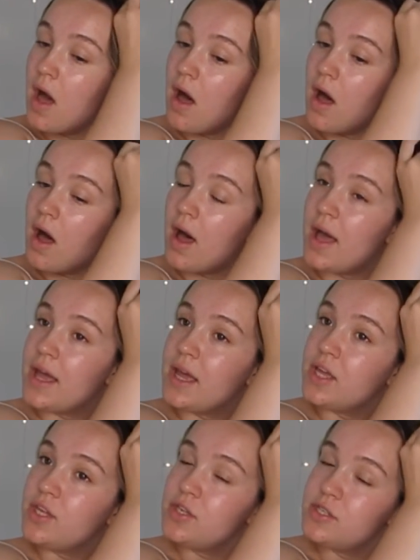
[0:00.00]

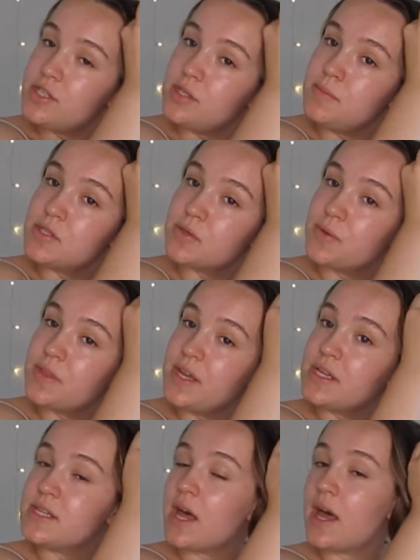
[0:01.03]
I used to do musical
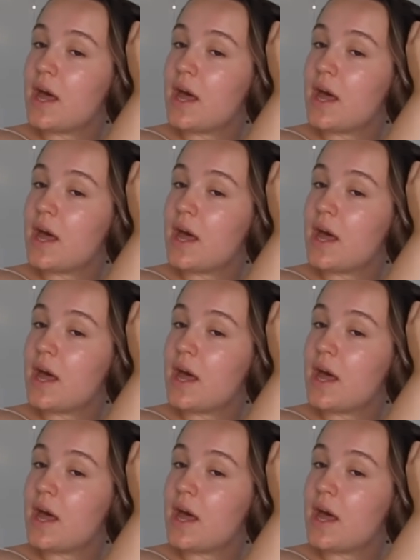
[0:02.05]
theatre